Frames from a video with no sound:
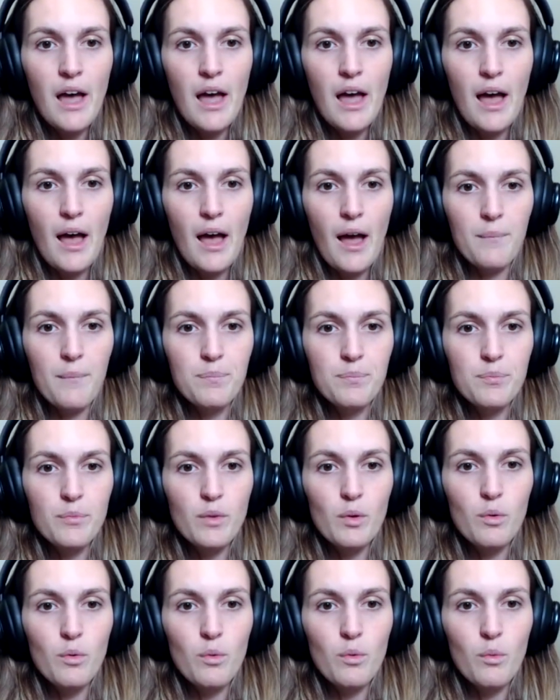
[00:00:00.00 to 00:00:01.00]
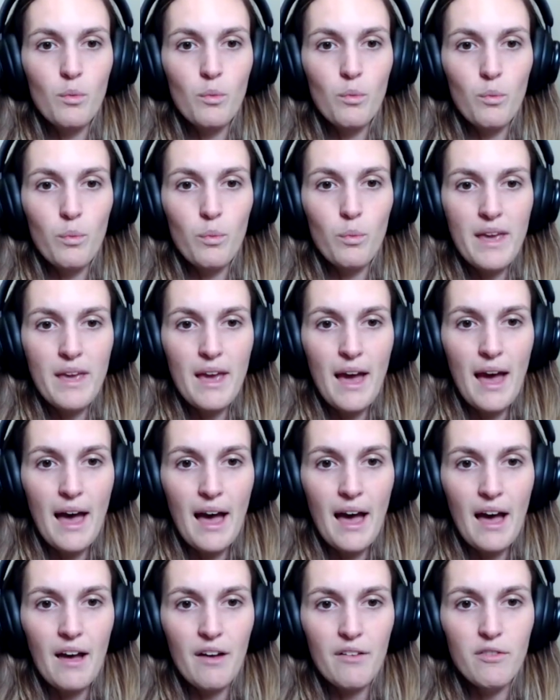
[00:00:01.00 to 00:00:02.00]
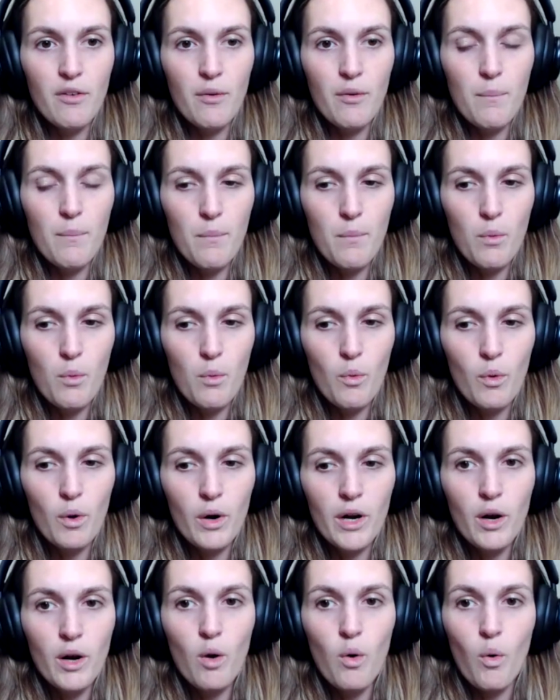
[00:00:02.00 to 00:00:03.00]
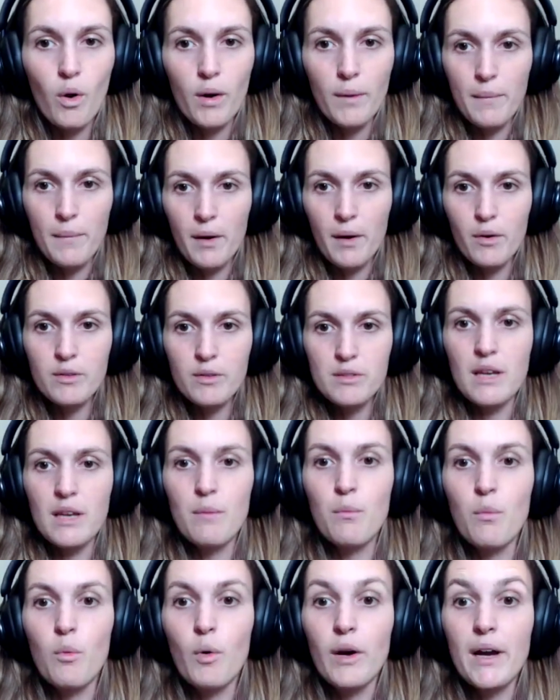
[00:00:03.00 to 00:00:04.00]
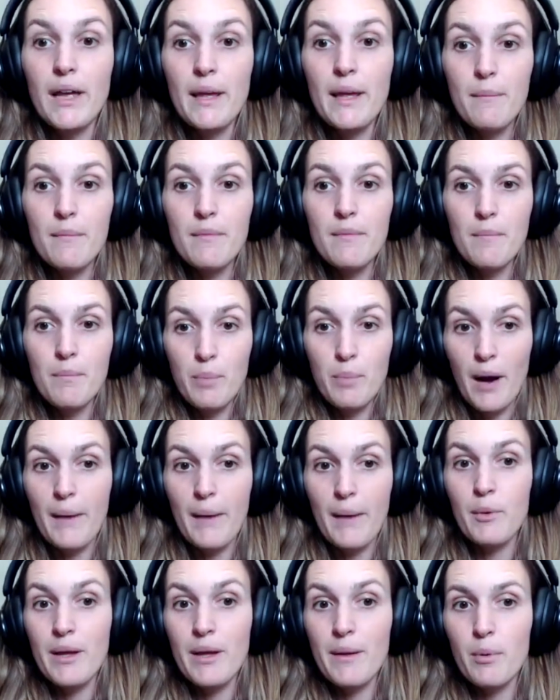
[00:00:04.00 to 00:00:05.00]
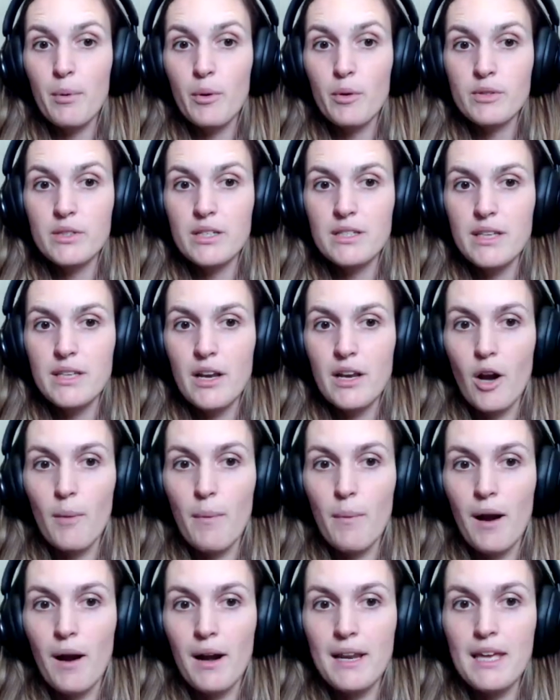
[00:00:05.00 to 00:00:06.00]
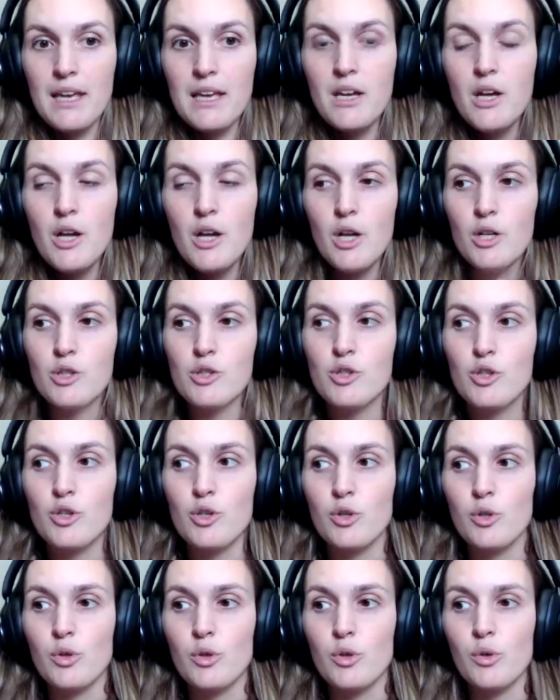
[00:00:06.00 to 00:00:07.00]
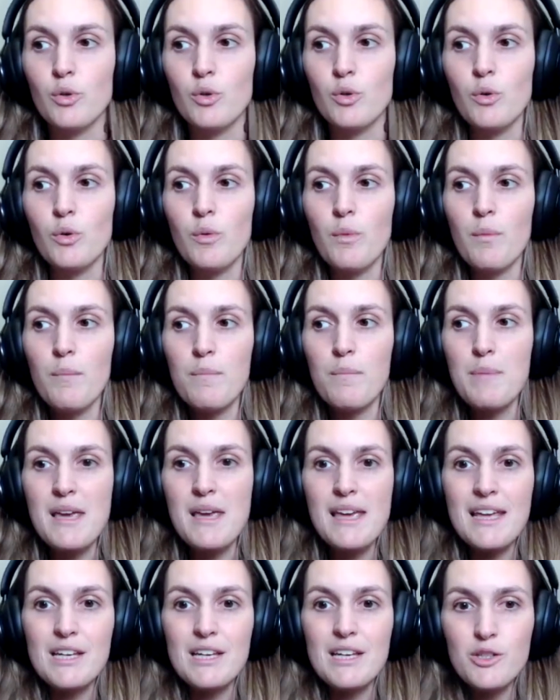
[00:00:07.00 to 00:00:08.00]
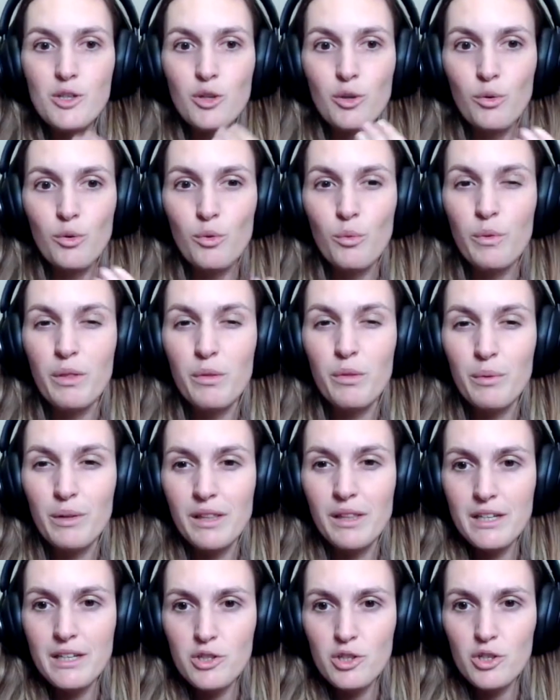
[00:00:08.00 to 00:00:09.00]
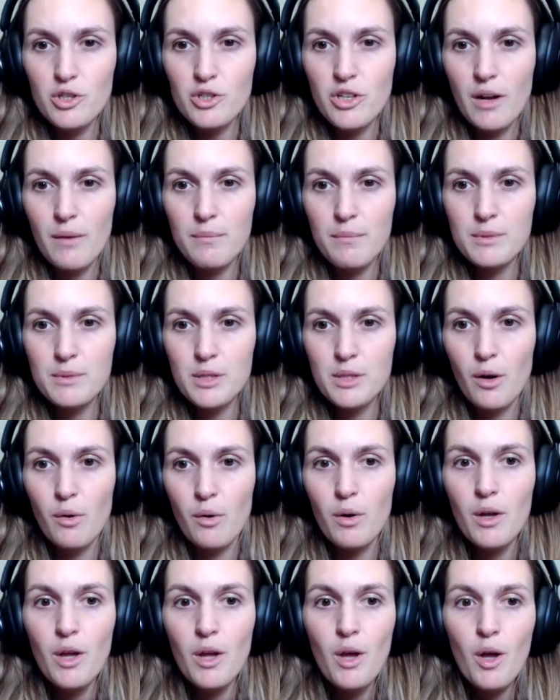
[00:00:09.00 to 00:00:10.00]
Um, we have more hormones and more primal impulses in our body to be in tune with relationship. So